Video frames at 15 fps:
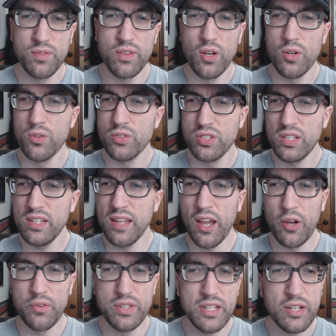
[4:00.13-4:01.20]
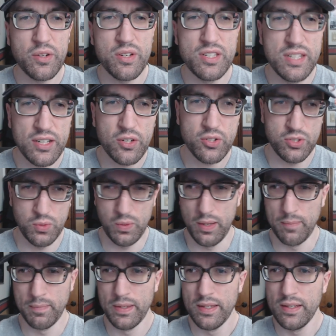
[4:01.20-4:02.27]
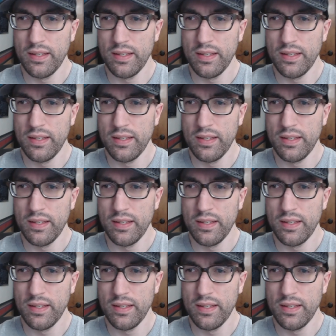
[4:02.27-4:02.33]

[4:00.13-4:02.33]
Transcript: of those he held near and dear to him.